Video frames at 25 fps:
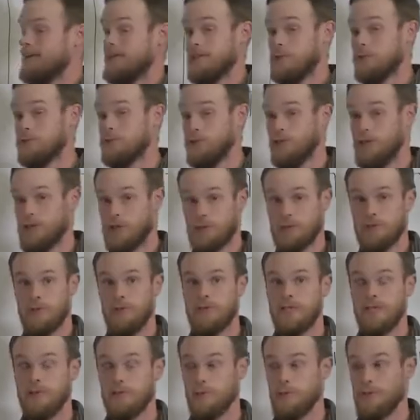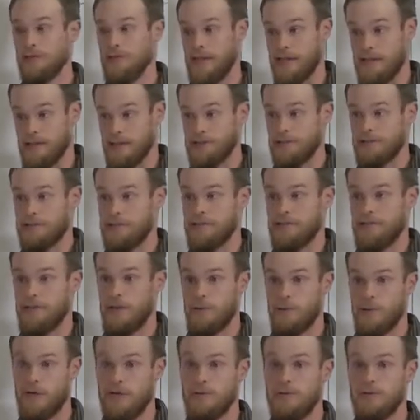in traditional Hebrew texts
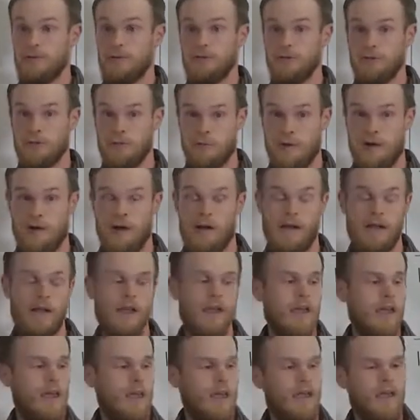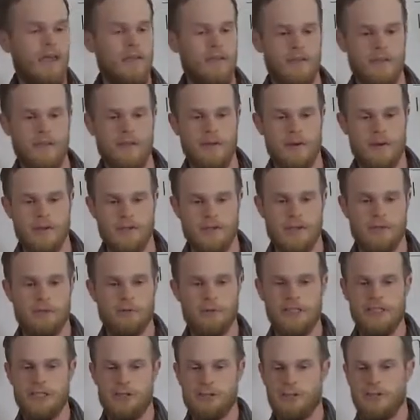that render the Shema, there's a
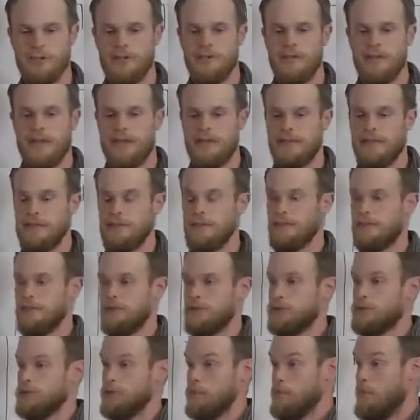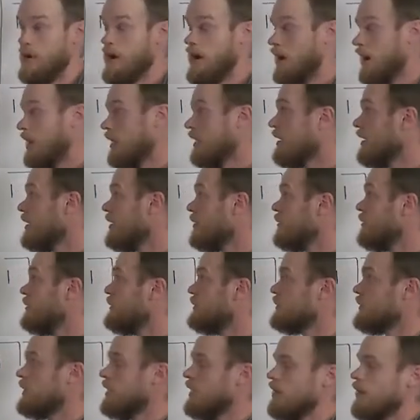tradition that in Shema,
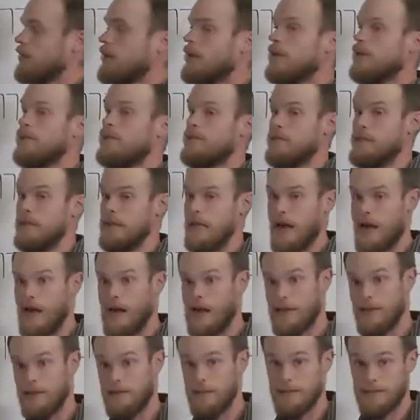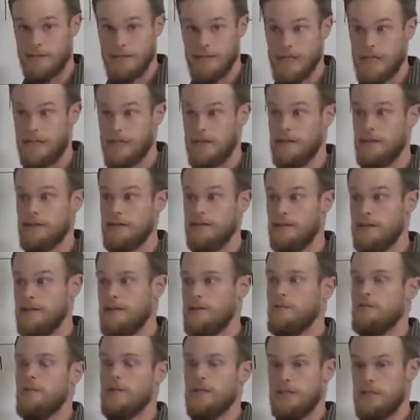the ayin at the end
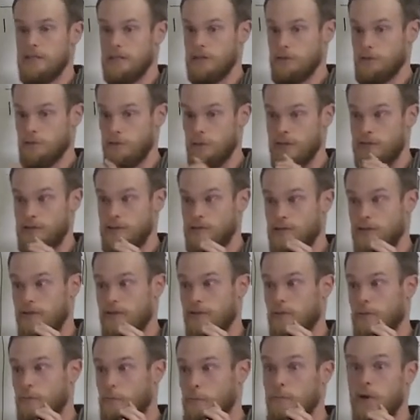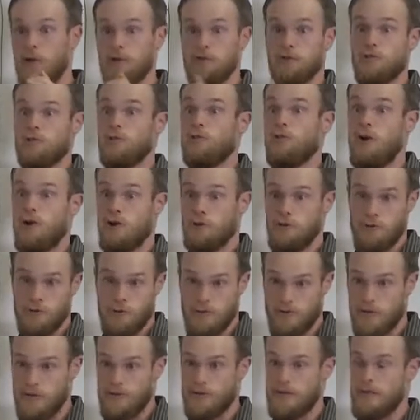is written much
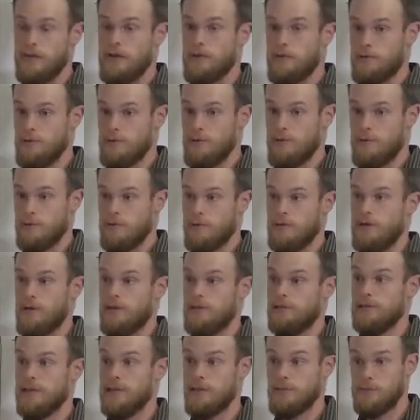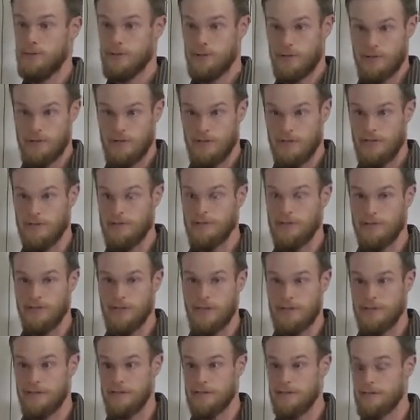larger than the other letters in the
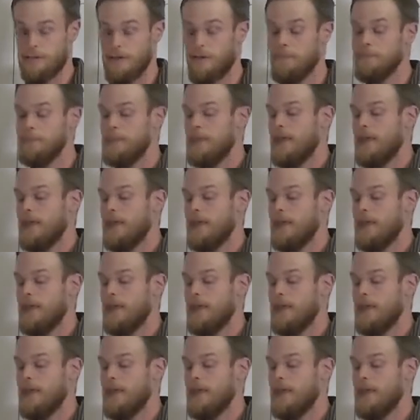sentence.